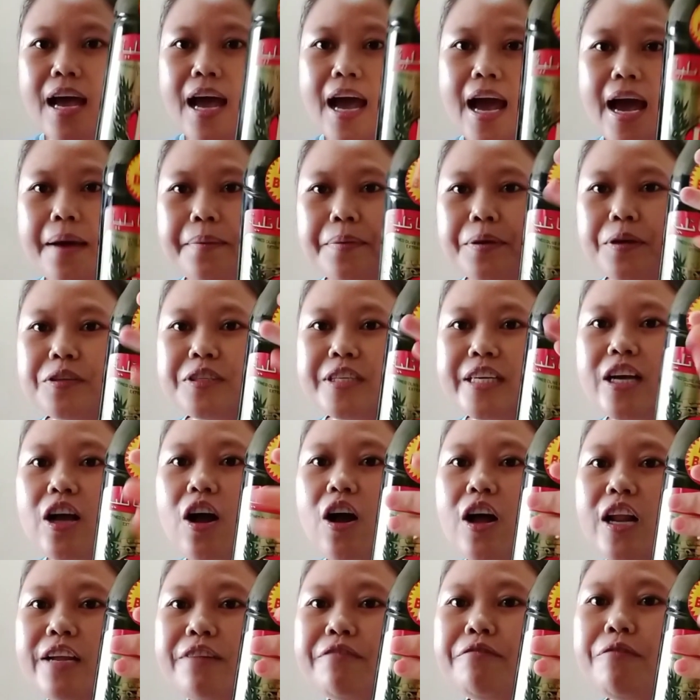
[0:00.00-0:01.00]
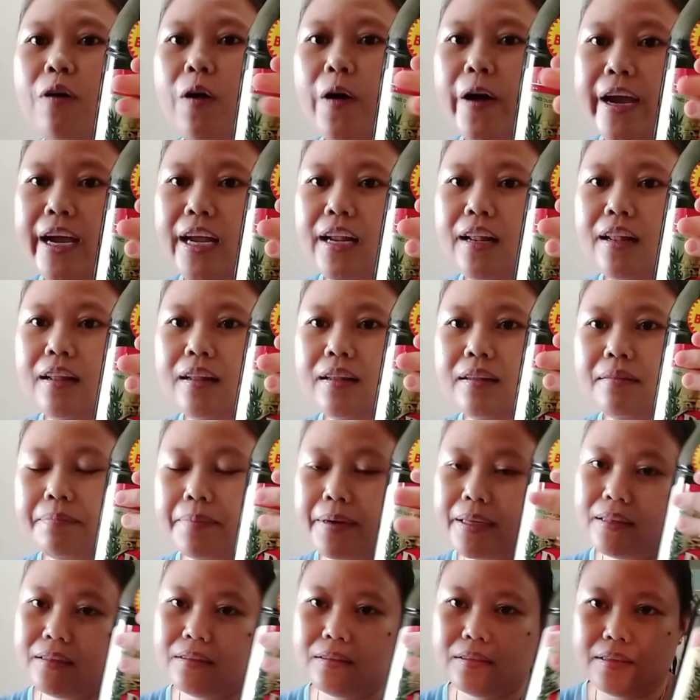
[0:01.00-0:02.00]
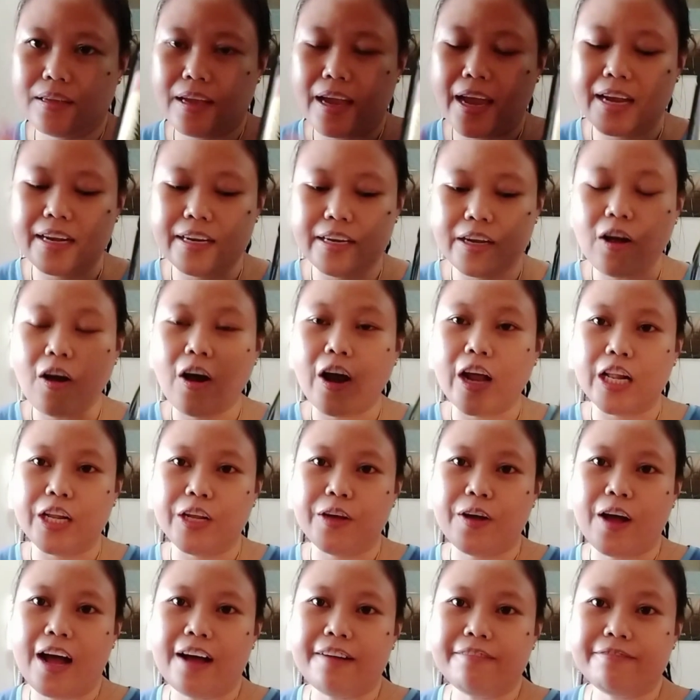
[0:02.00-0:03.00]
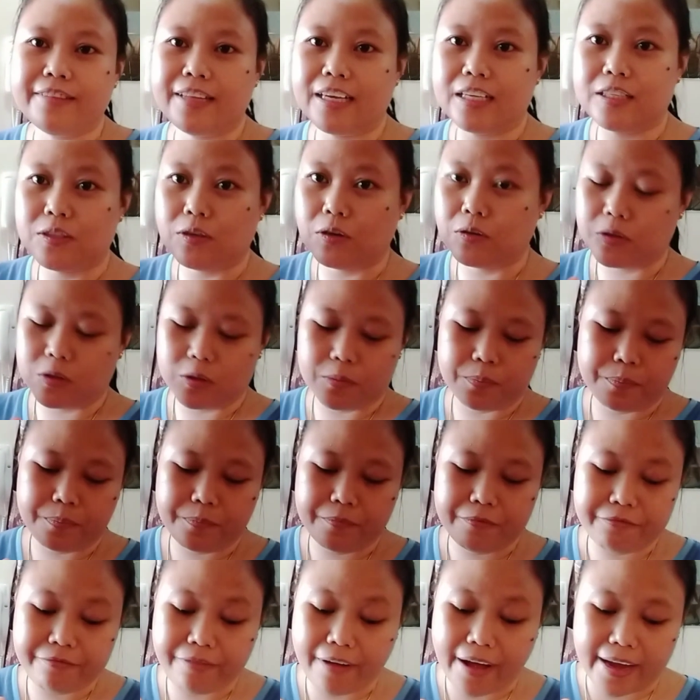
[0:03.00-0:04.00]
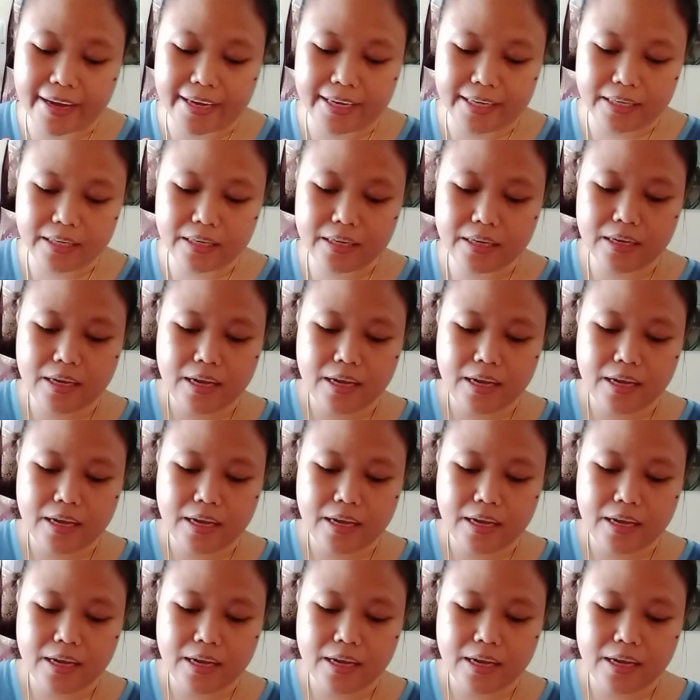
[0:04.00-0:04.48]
I'm using olive oil, but any oil you have, that's also fine.